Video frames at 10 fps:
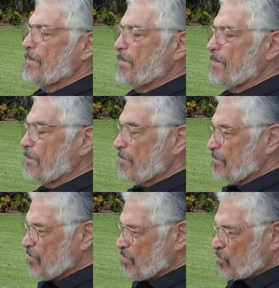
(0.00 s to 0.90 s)

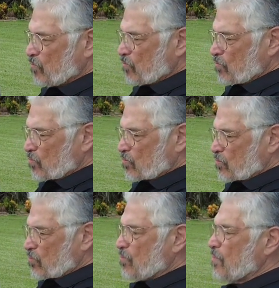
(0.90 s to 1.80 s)

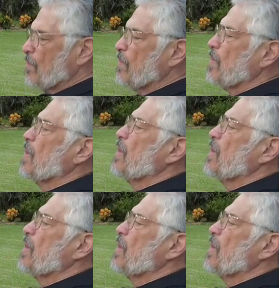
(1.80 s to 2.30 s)
No one is speaking in this clip.